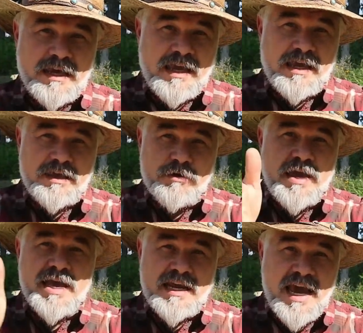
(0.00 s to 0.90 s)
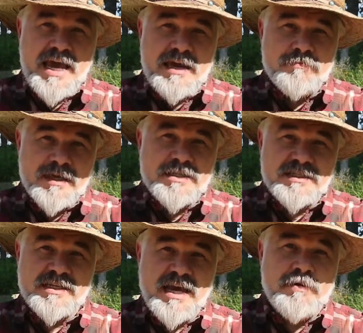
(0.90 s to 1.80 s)
You can't hang them in
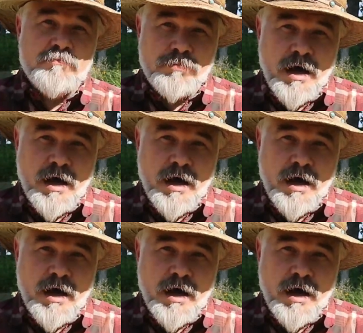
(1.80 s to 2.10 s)
the same